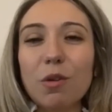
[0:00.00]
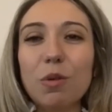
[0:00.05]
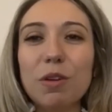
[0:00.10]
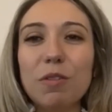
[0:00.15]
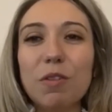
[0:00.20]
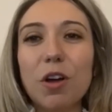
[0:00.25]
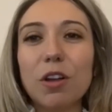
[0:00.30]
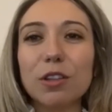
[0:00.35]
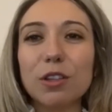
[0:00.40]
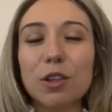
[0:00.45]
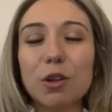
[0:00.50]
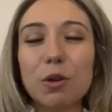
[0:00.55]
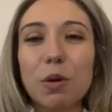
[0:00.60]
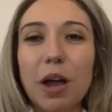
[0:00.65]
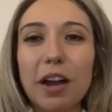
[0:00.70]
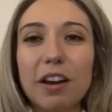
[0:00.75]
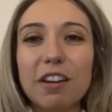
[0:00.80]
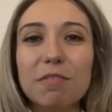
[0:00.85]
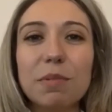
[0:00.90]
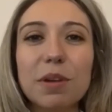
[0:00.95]
we've also
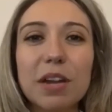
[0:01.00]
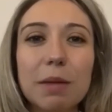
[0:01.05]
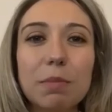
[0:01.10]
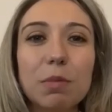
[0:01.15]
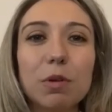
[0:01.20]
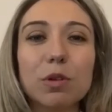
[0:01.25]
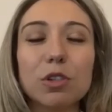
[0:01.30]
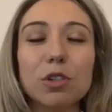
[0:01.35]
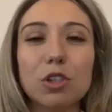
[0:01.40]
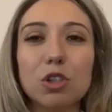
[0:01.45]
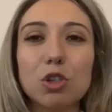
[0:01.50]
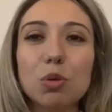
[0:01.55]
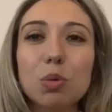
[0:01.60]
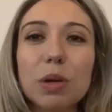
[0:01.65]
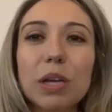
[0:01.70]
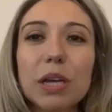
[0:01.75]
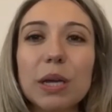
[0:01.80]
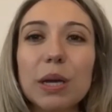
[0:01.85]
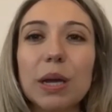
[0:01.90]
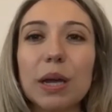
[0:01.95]
kind of been able to
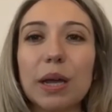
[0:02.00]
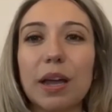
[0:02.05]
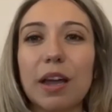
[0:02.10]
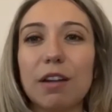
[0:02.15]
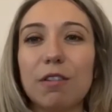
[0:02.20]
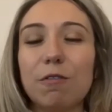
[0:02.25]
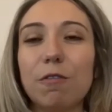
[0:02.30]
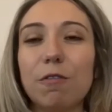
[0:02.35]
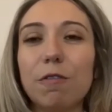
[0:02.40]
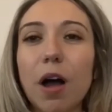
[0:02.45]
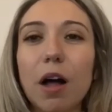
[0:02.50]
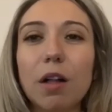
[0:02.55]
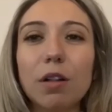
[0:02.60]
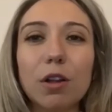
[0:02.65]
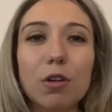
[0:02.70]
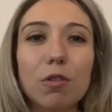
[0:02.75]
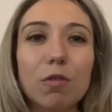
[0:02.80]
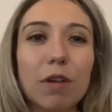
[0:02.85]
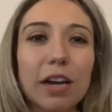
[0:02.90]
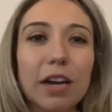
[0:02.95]
tweak and
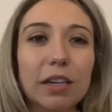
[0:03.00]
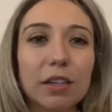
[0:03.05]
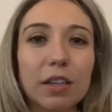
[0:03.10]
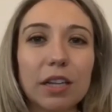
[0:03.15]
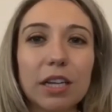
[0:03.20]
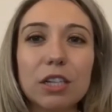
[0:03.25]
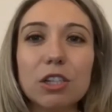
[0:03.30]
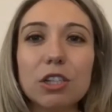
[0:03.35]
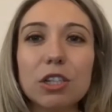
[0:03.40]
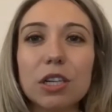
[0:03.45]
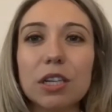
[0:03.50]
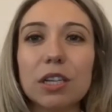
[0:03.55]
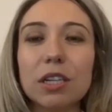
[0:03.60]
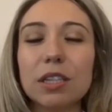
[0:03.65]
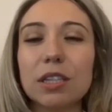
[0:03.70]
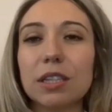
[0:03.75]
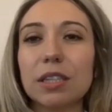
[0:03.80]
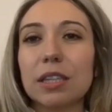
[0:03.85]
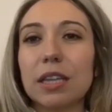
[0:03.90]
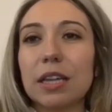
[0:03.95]
follow
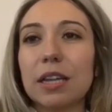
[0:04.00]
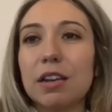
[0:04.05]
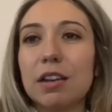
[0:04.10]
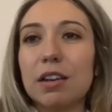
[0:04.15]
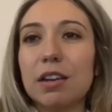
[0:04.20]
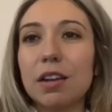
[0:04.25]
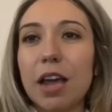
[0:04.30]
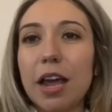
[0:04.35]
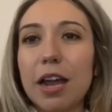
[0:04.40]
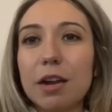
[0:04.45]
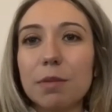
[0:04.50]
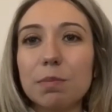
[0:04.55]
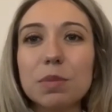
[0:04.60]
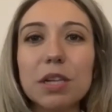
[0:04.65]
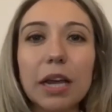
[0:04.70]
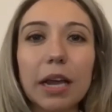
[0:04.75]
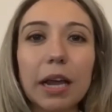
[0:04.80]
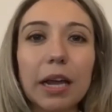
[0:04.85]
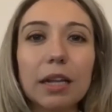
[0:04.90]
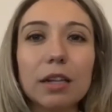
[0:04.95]
regulations and
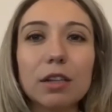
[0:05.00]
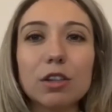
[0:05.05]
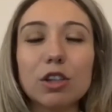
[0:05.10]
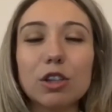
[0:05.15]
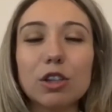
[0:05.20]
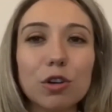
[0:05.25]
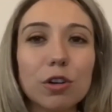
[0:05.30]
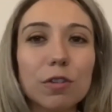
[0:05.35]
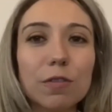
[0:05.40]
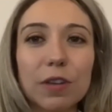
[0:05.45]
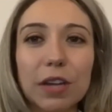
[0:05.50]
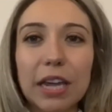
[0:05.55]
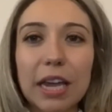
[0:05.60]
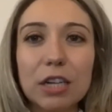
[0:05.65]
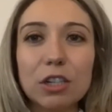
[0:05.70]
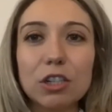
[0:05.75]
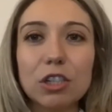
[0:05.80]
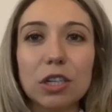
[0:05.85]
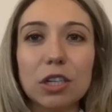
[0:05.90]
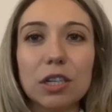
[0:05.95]
obtain
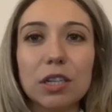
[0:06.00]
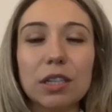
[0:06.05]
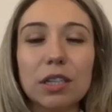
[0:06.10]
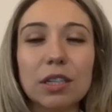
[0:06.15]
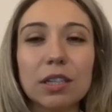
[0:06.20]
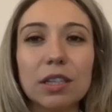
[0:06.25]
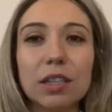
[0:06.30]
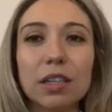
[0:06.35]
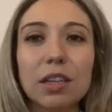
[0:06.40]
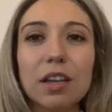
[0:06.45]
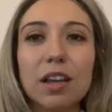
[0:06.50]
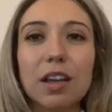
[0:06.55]
certifications